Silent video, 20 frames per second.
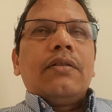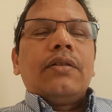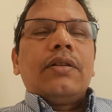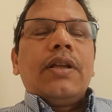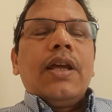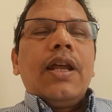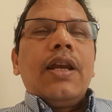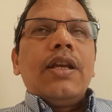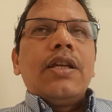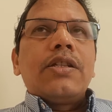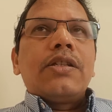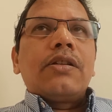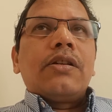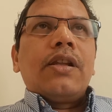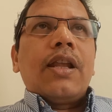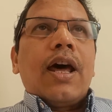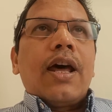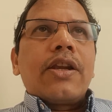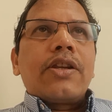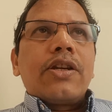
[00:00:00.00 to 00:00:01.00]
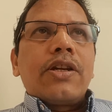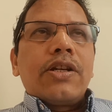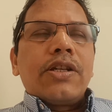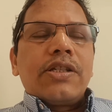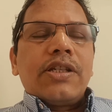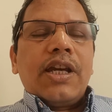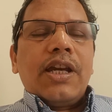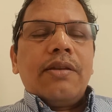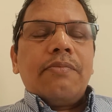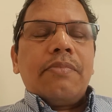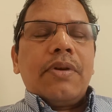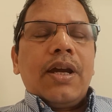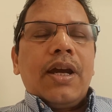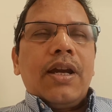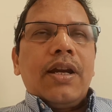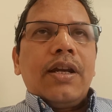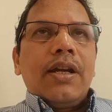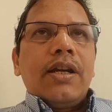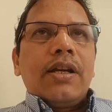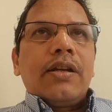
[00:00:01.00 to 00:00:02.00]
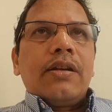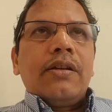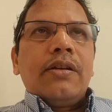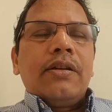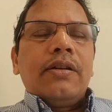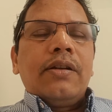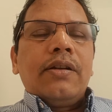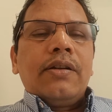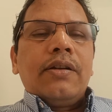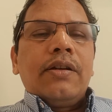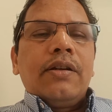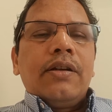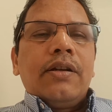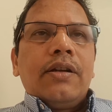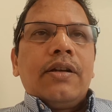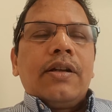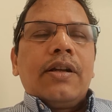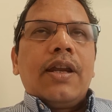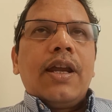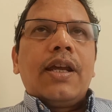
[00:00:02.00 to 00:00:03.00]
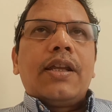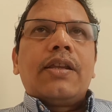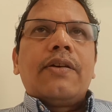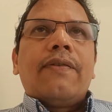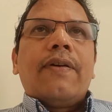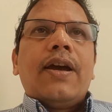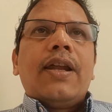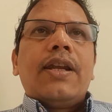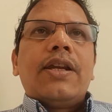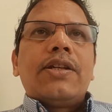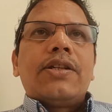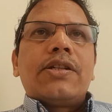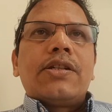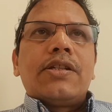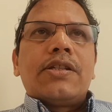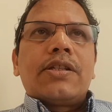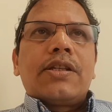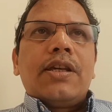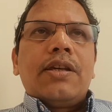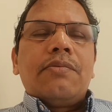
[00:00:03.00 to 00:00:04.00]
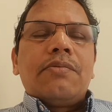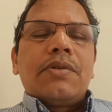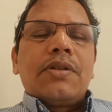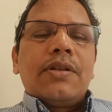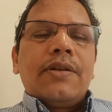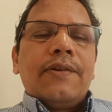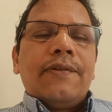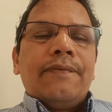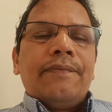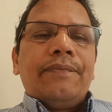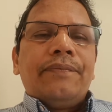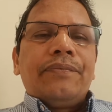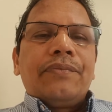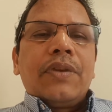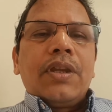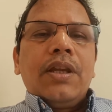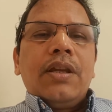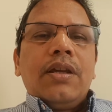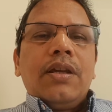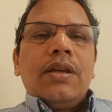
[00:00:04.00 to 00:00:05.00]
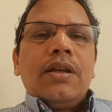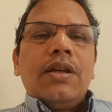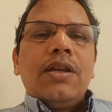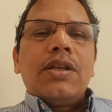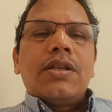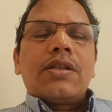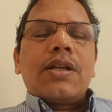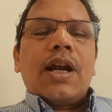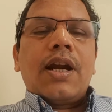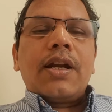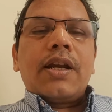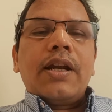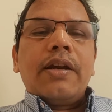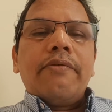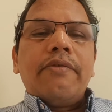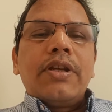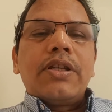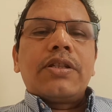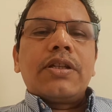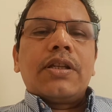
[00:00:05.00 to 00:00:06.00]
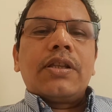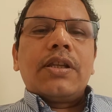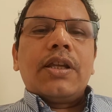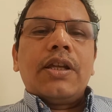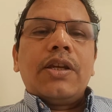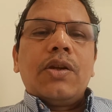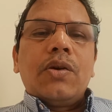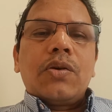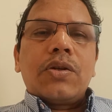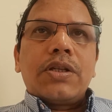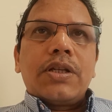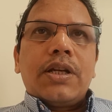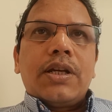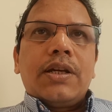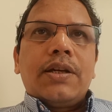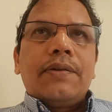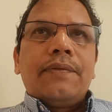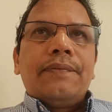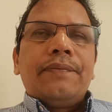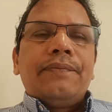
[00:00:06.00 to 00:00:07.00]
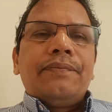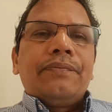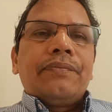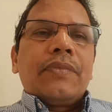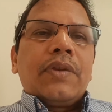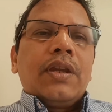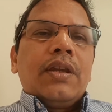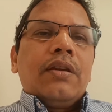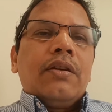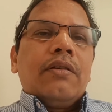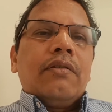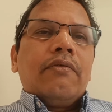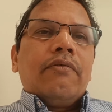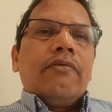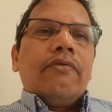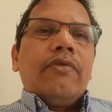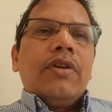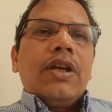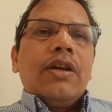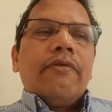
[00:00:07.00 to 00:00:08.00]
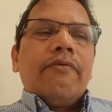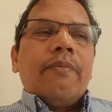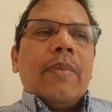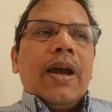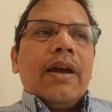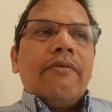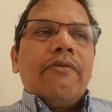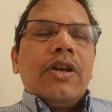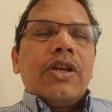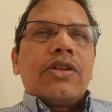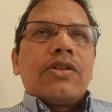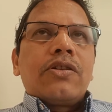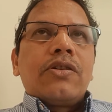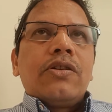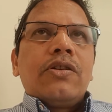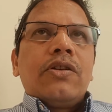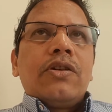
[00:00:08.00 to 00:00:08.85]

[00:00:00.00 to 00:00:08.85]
there is a larger design behind it. Take the financial schemes. He started with Jan Dhan Yojana, by which